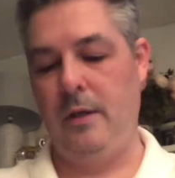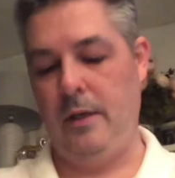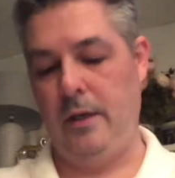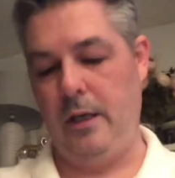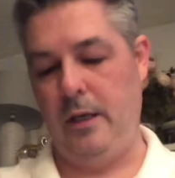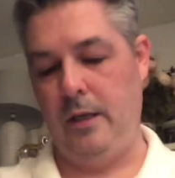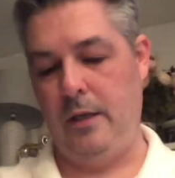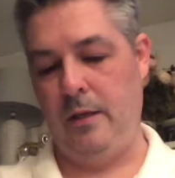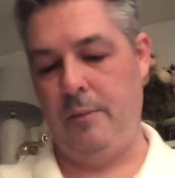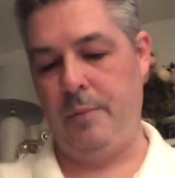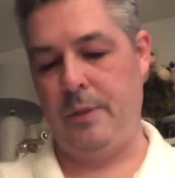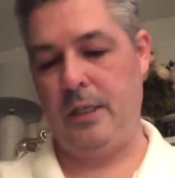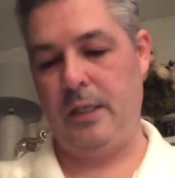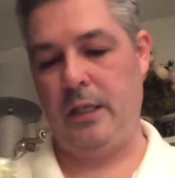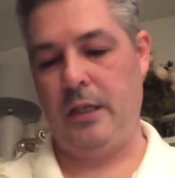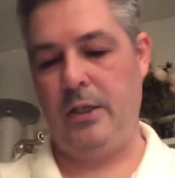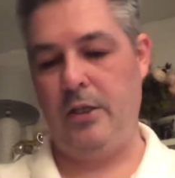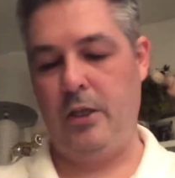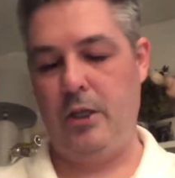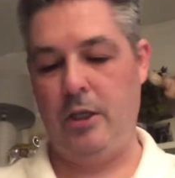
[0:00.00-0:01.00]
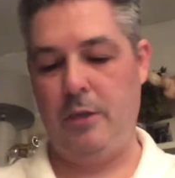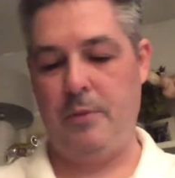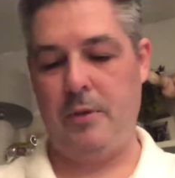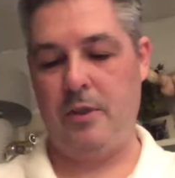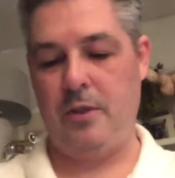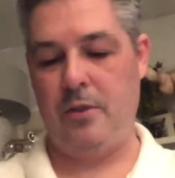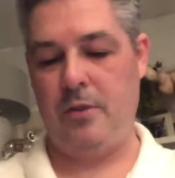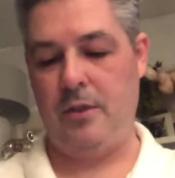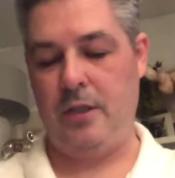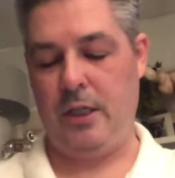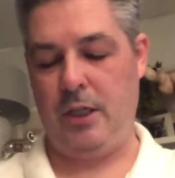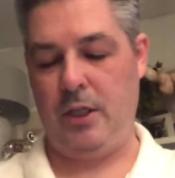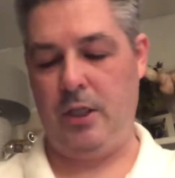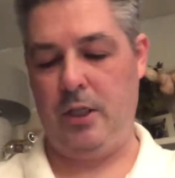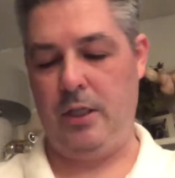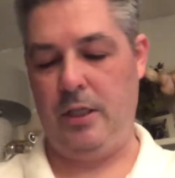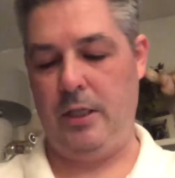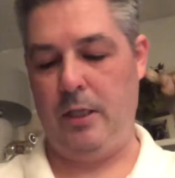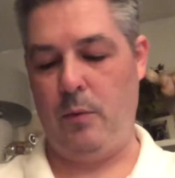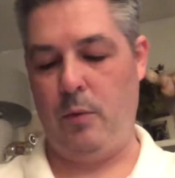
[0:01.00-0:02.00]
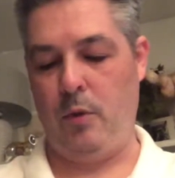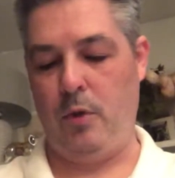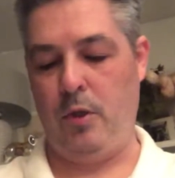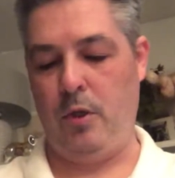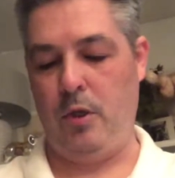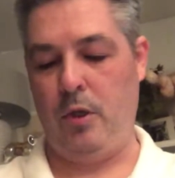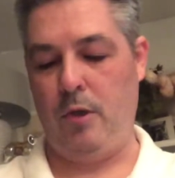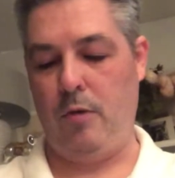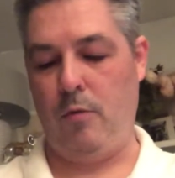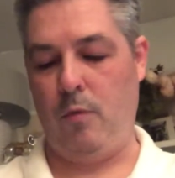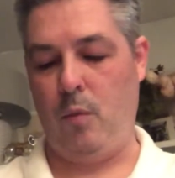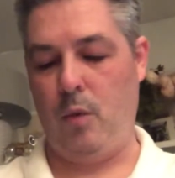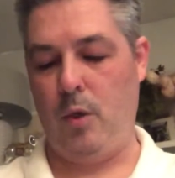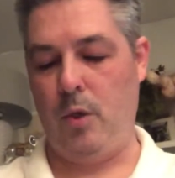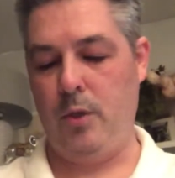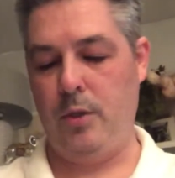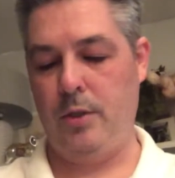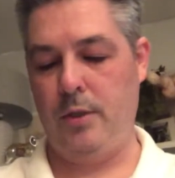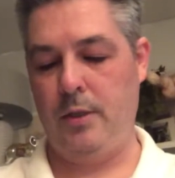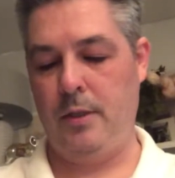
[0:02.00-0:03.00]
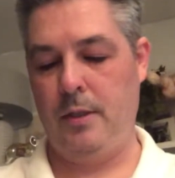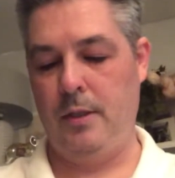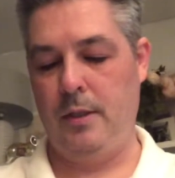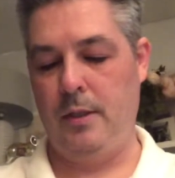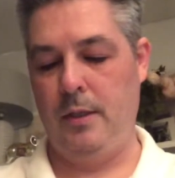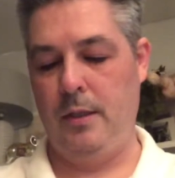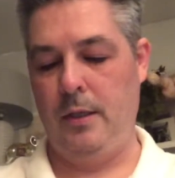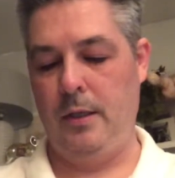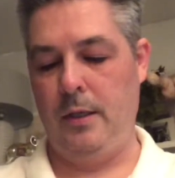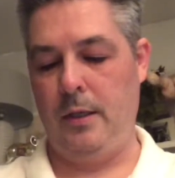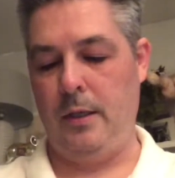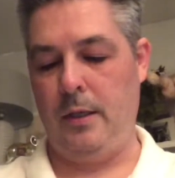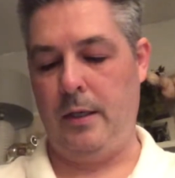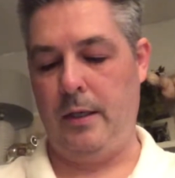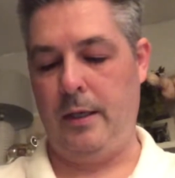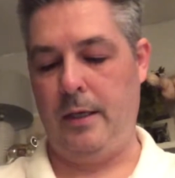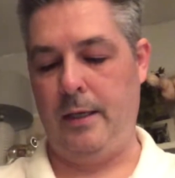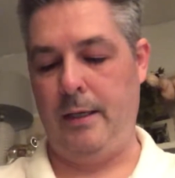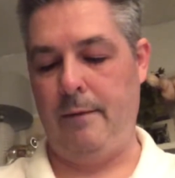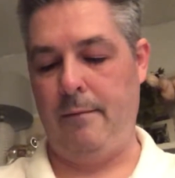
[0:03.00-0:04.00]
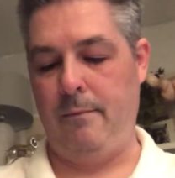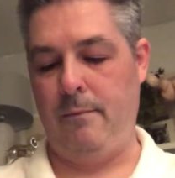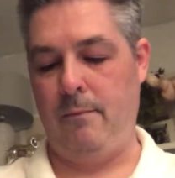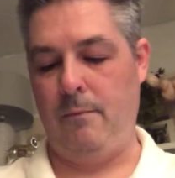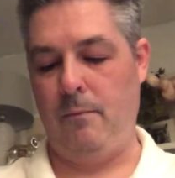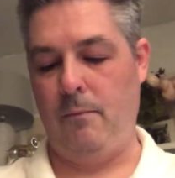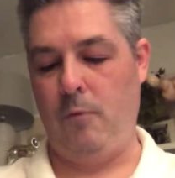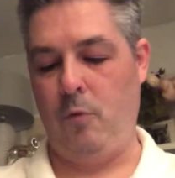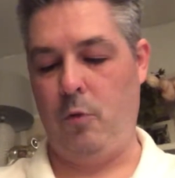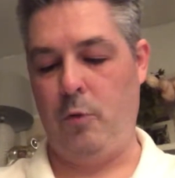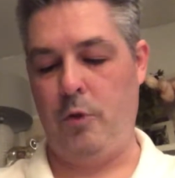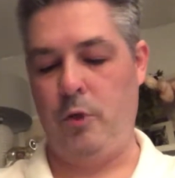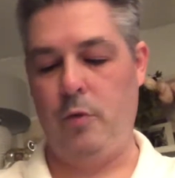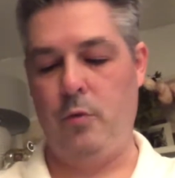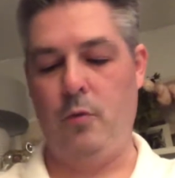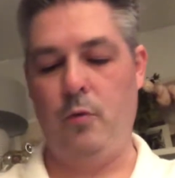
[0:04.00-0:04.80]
in the particular year, because it doesn't actually say what the year was. What we do